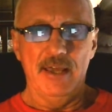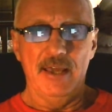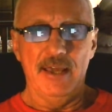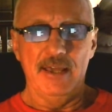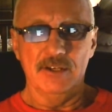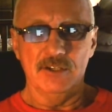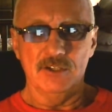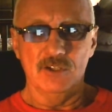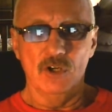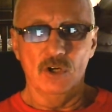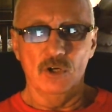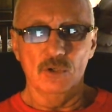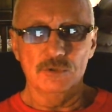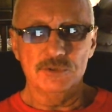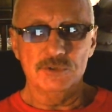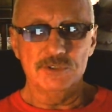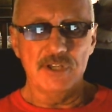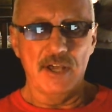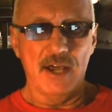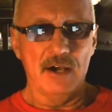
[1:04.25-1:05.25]
and go
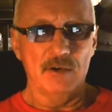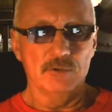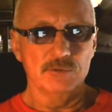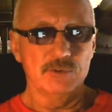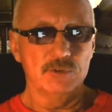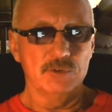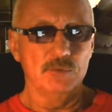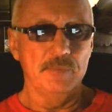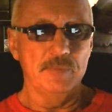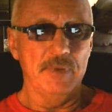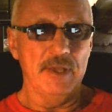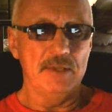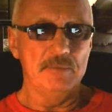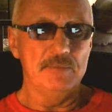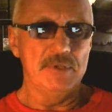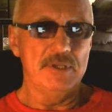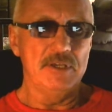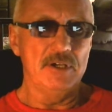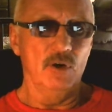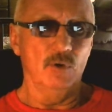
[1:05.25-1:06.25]
down to
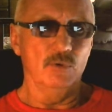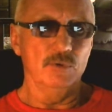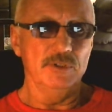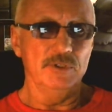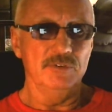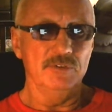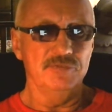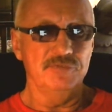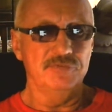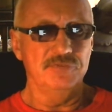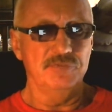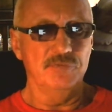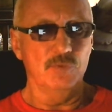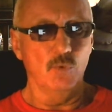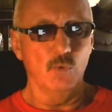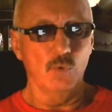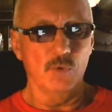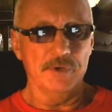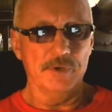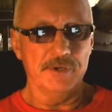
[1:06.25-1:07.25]
maybe only
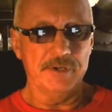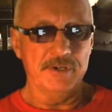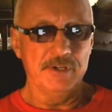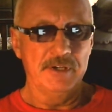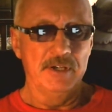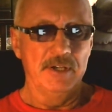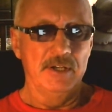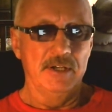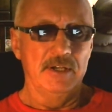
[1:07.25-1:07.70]
four